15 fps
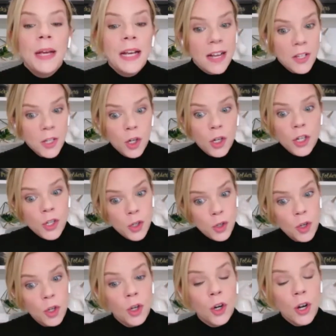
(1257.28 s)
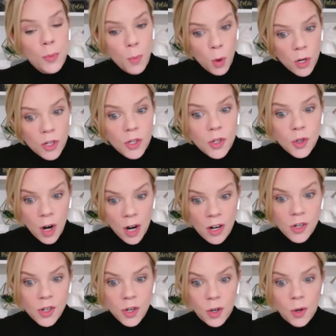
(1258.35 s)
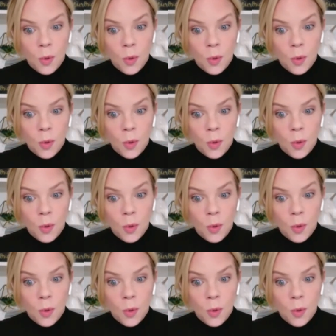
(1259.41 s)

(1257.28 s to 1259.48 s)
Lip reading: because you're a more structured